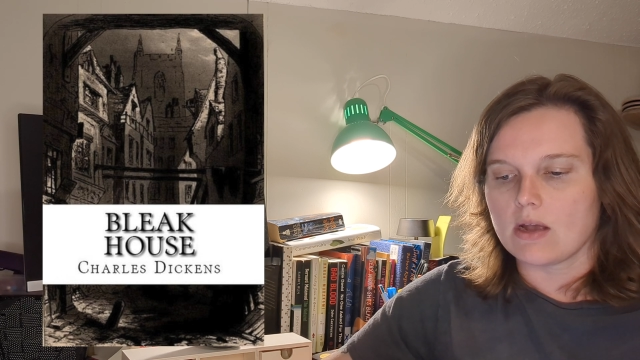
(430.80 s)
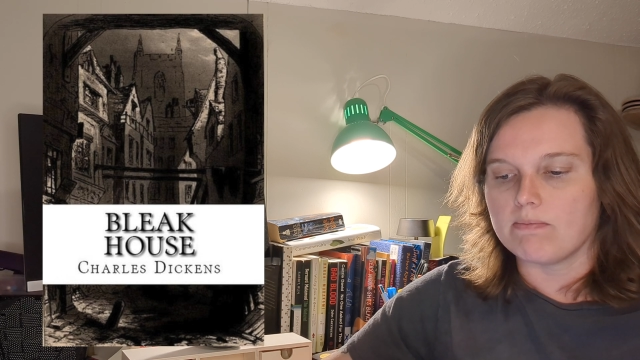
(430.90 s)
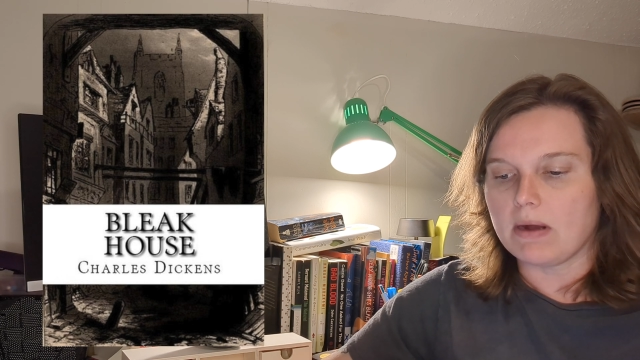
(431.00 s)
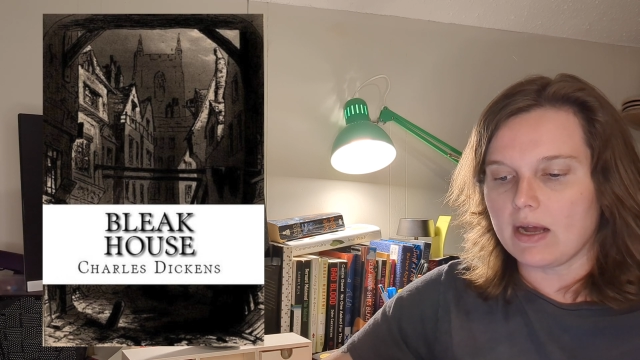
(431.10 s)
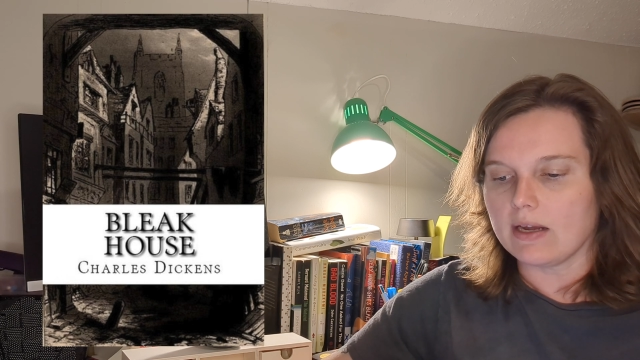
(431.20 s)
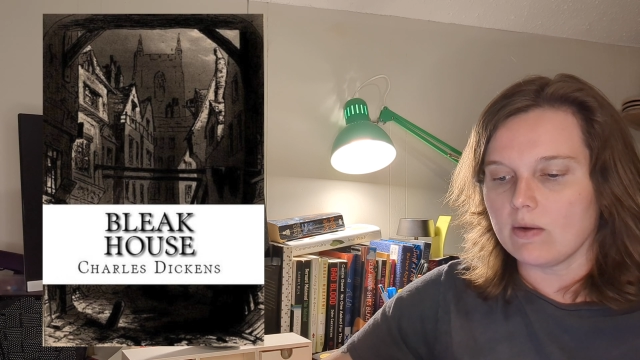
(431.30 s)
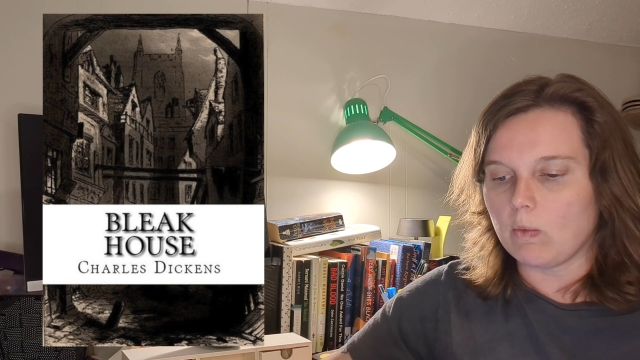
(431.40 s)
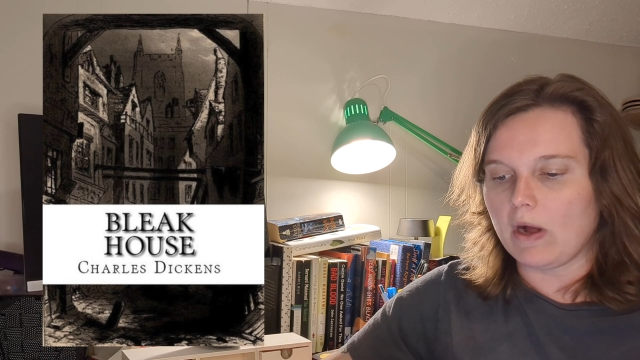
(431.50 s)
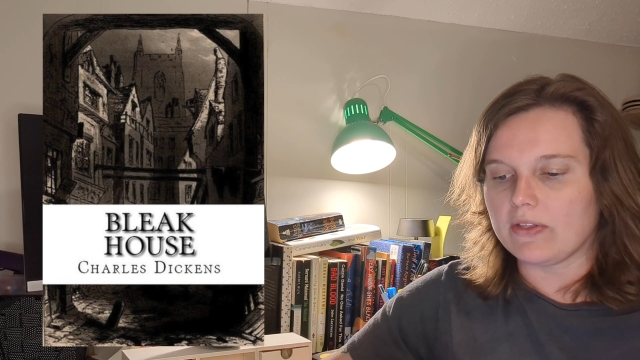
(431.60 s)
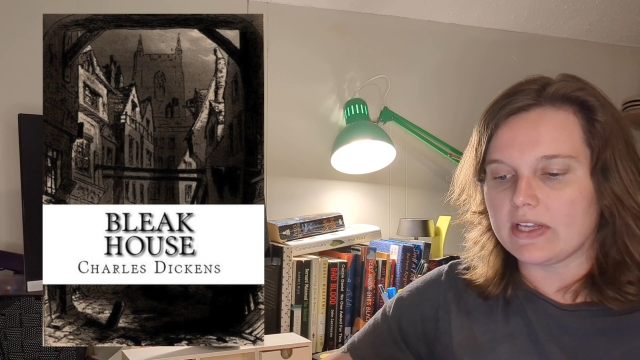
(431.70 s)
But
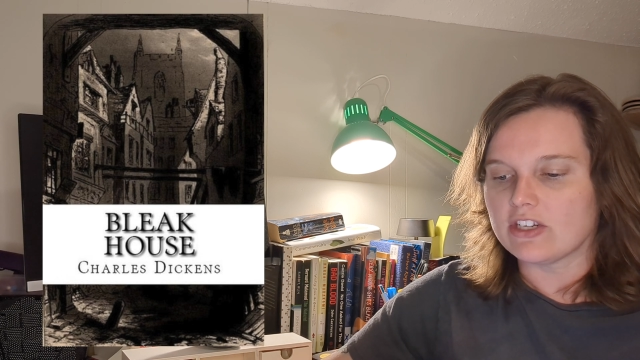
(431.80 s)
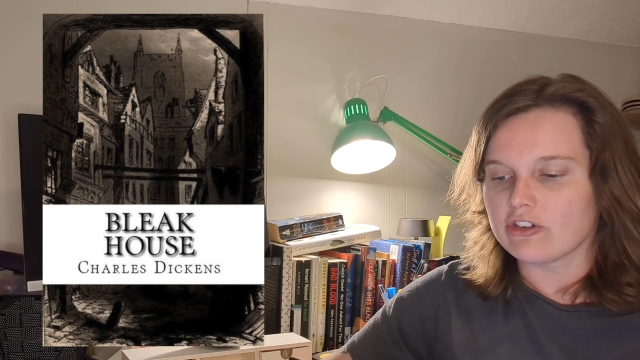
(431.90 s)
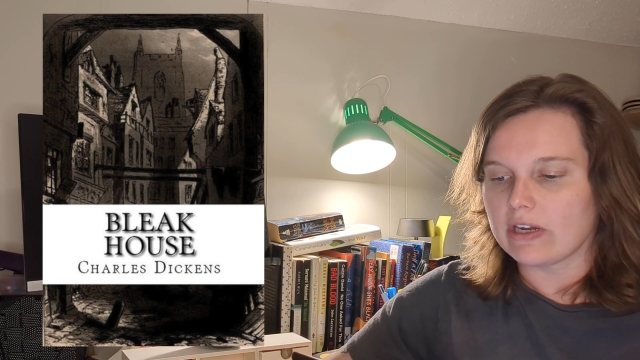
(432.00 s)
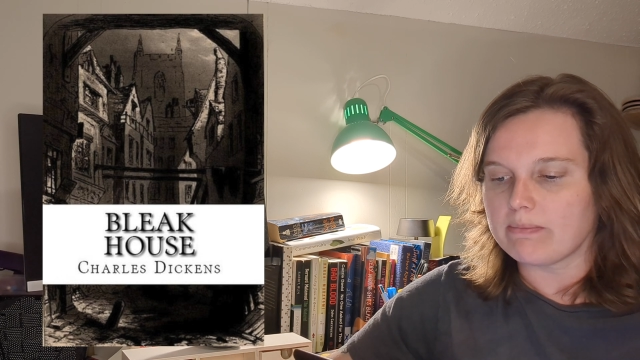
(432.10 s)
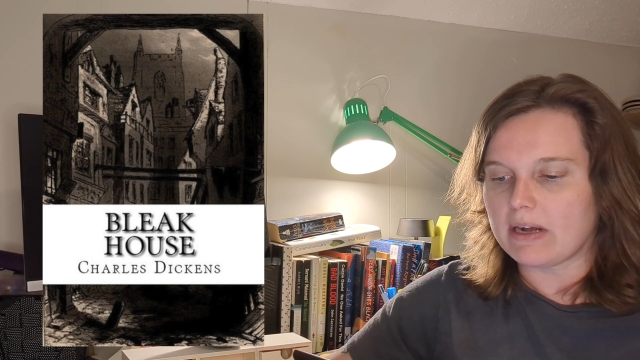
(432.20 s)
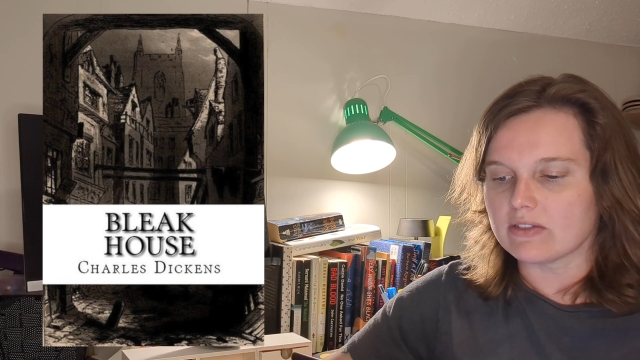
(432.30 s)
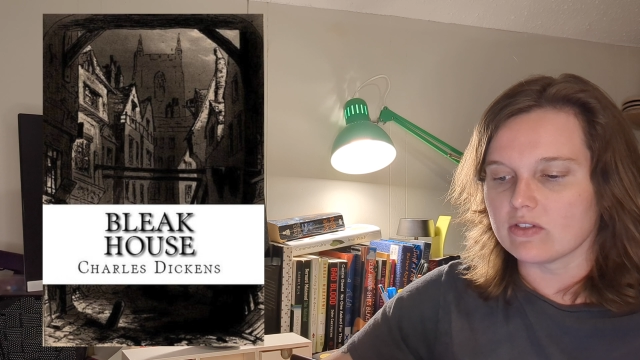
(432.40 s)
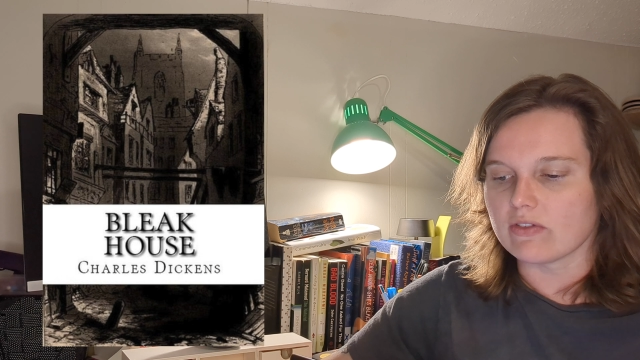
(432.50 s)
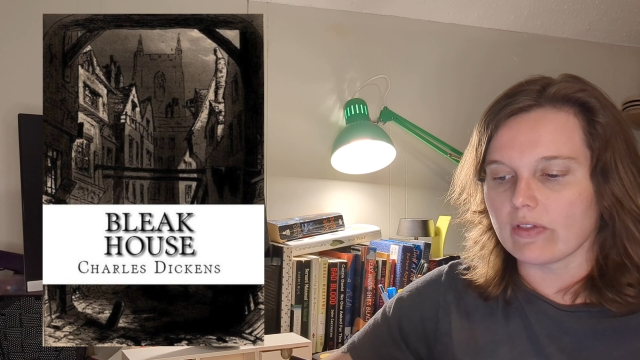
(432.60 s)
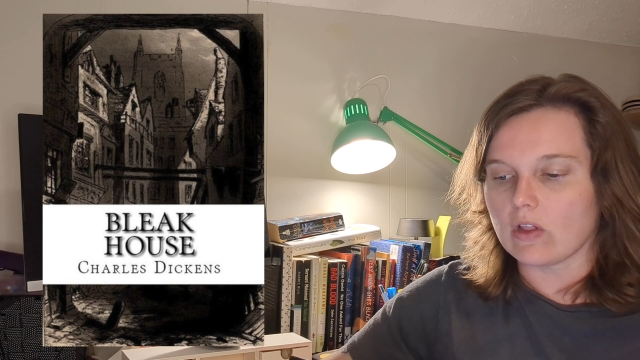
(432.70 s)
while the intricate puzzles
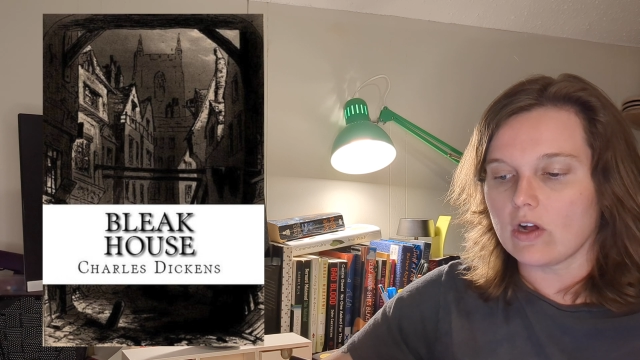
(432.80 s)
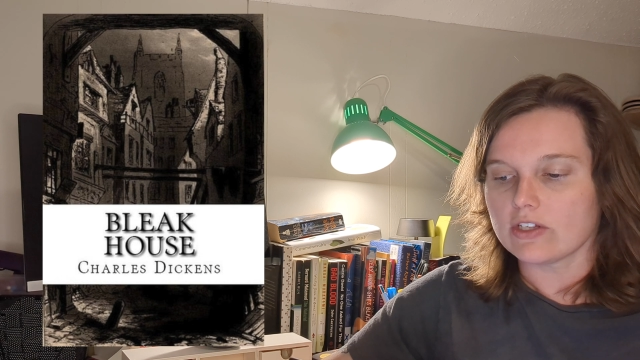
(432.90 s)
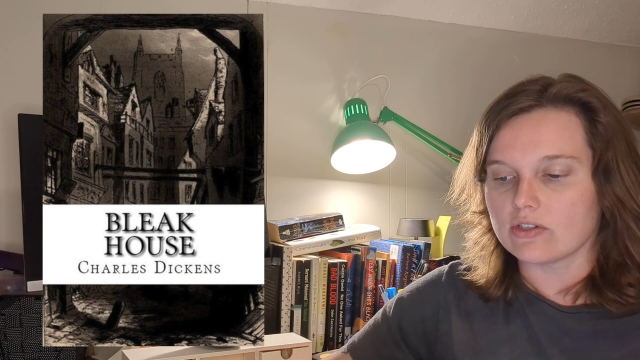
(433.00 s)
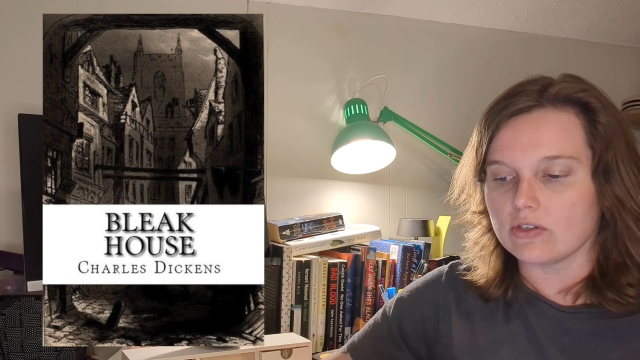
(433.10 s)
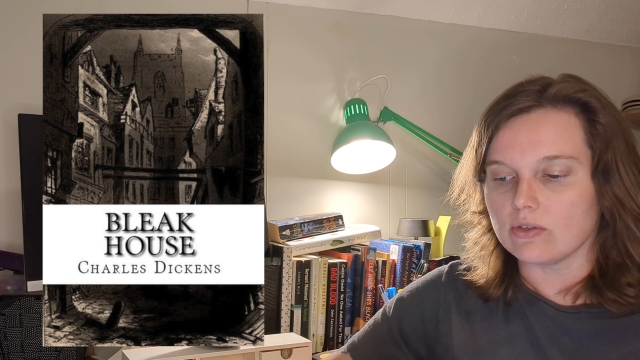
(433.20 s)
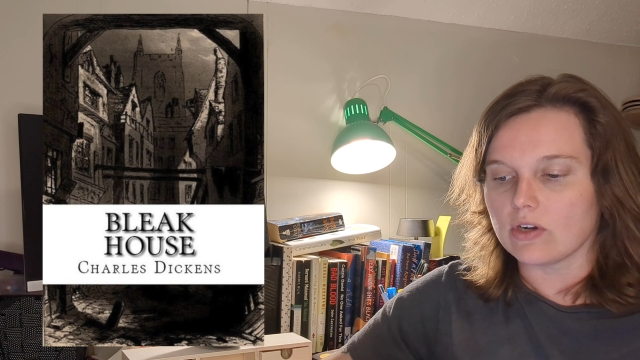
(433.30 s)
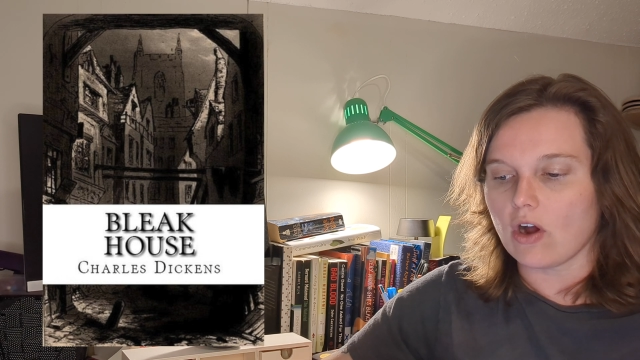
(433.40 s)
of the lawsuit